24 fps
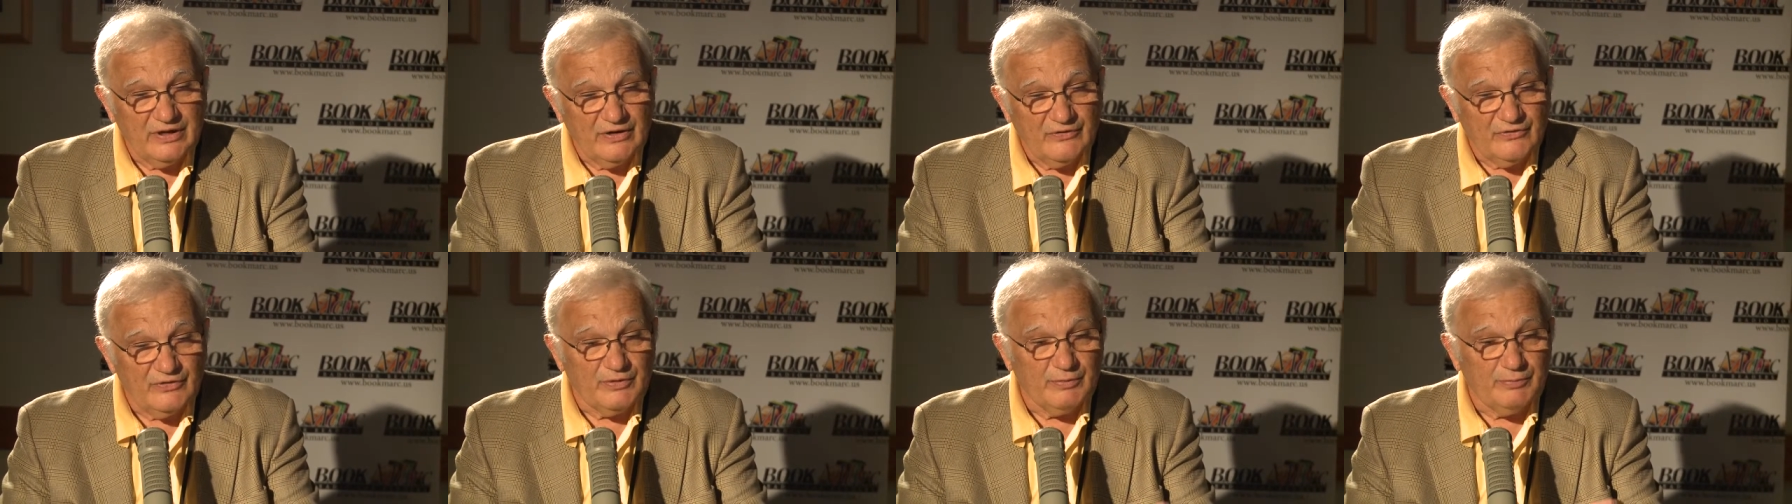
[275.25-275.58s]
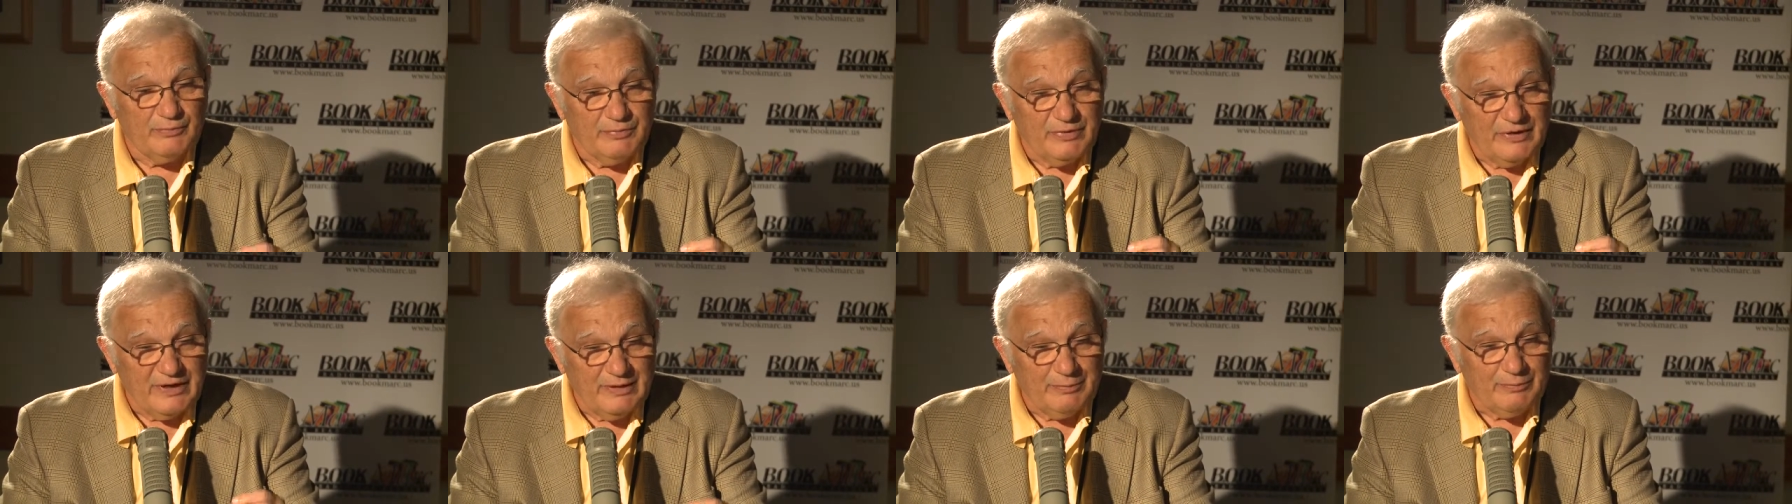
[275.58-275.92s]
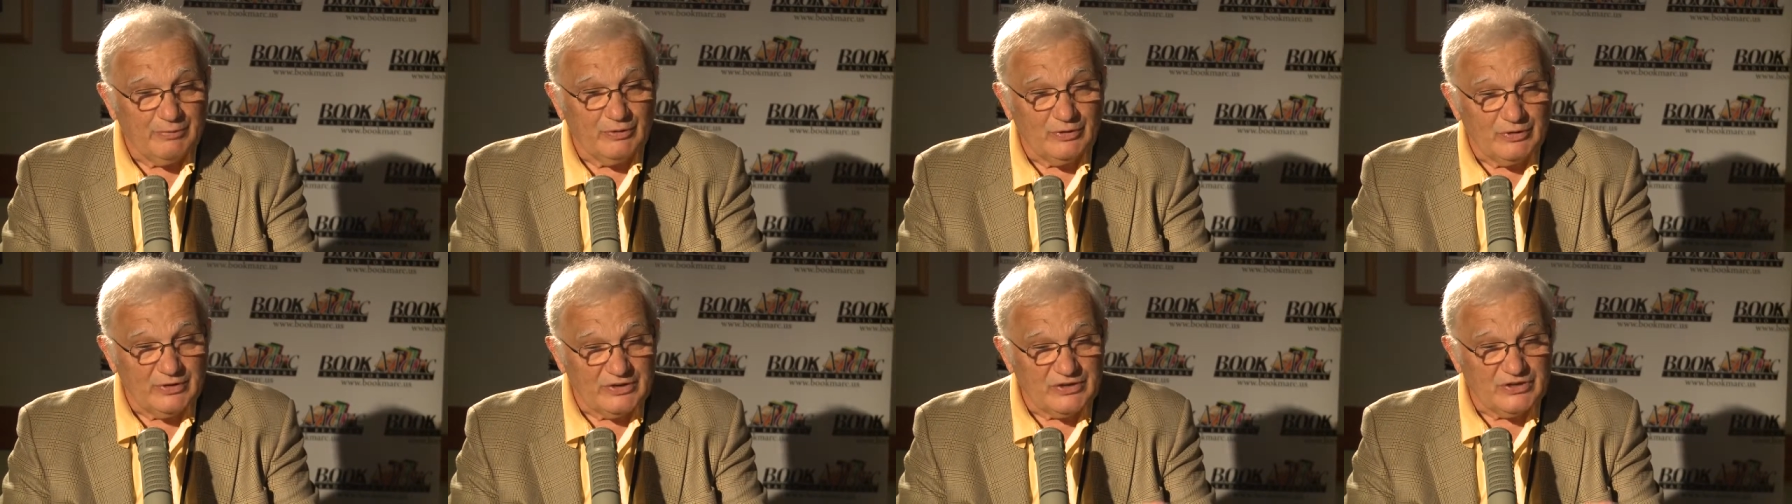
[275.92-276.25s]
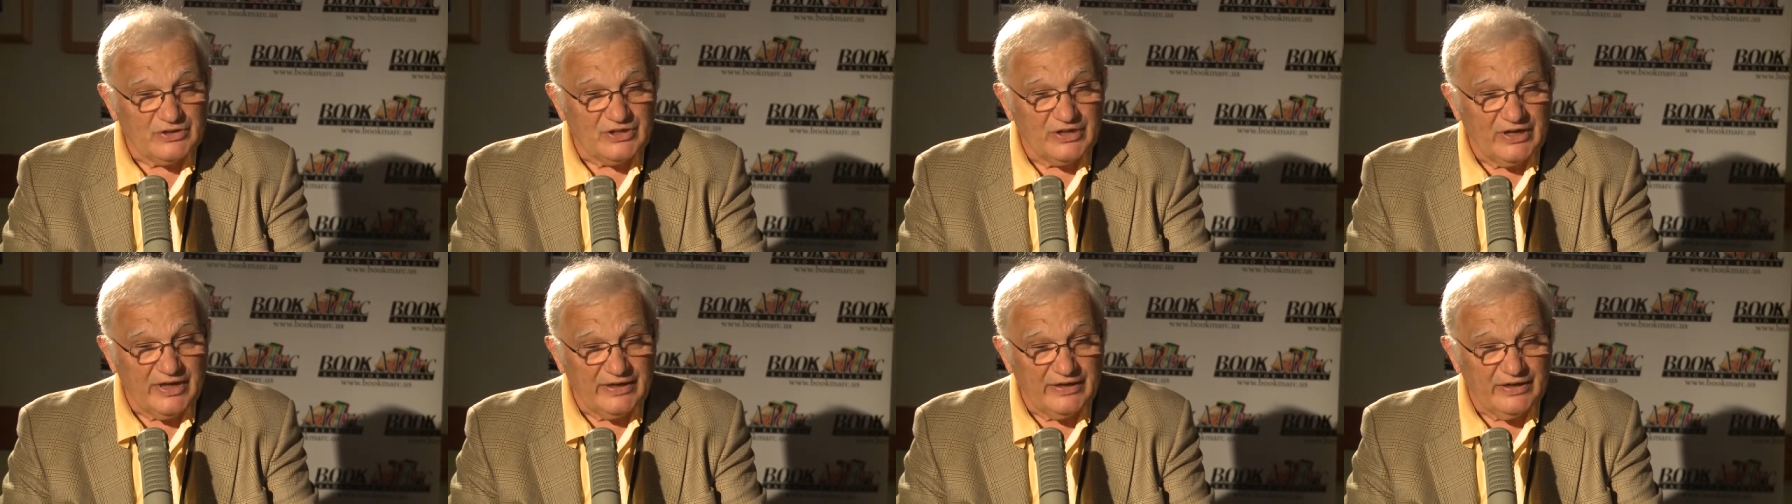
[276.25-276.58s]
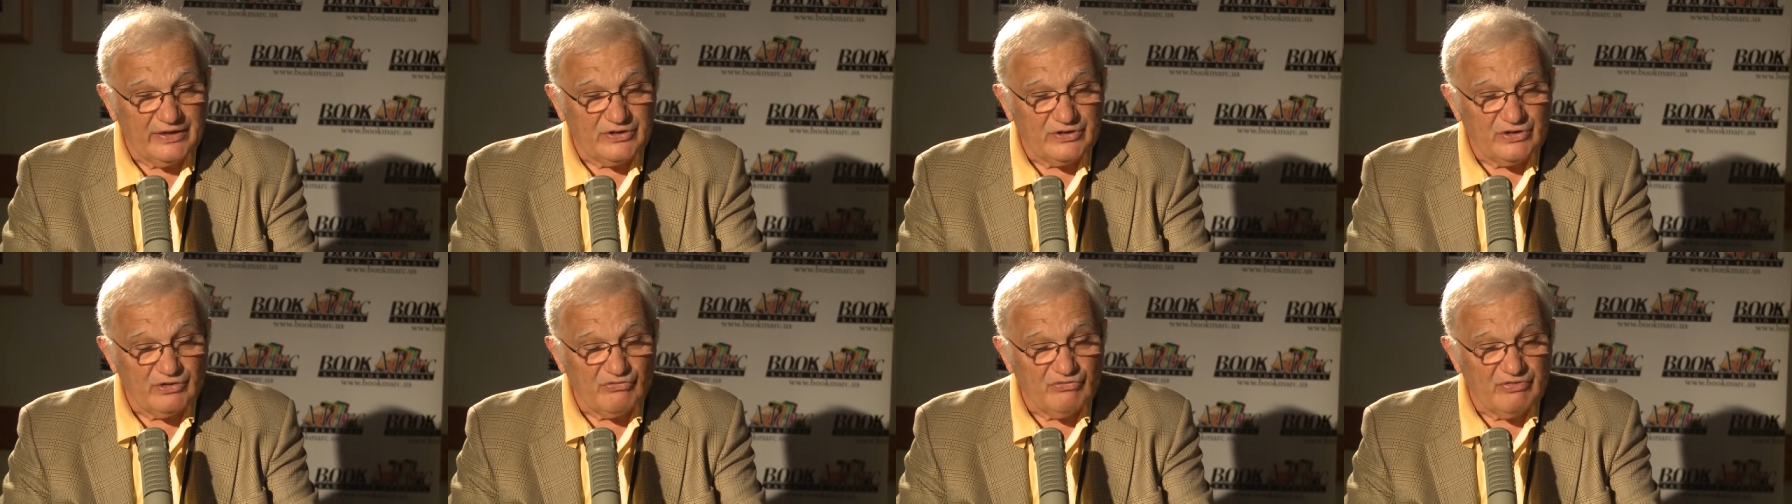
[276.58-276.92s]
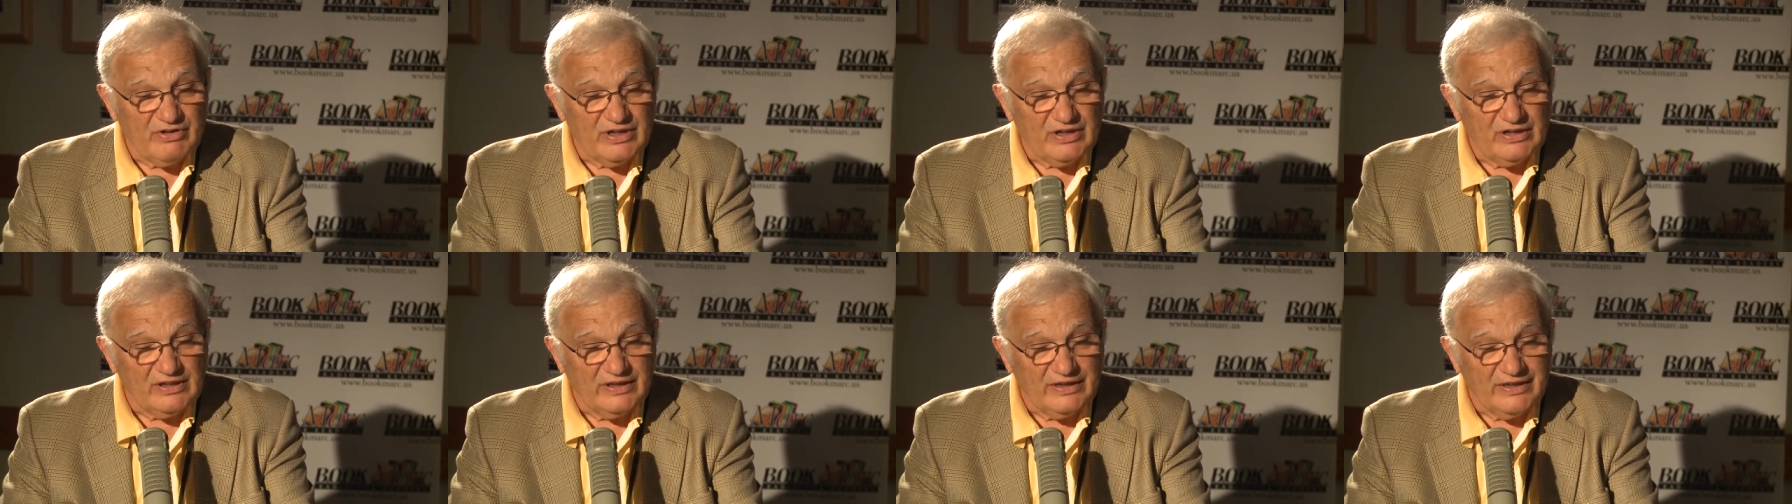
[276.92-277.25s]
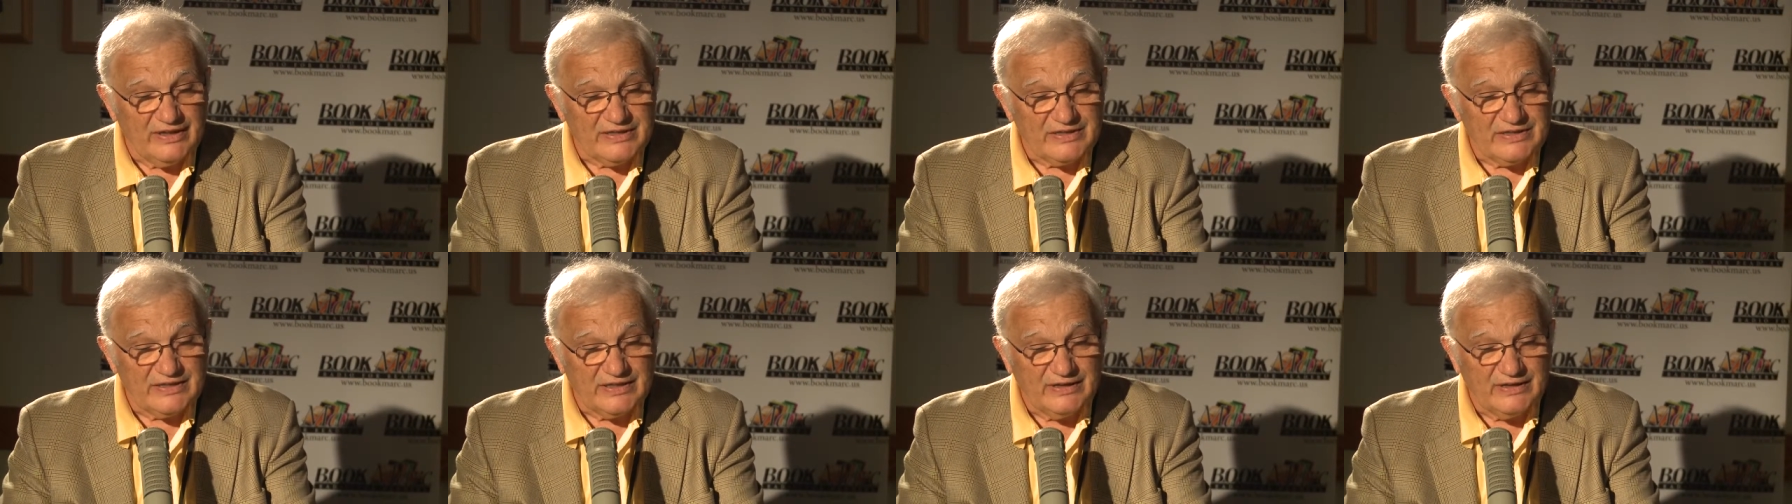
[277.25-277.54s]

for people in China to realize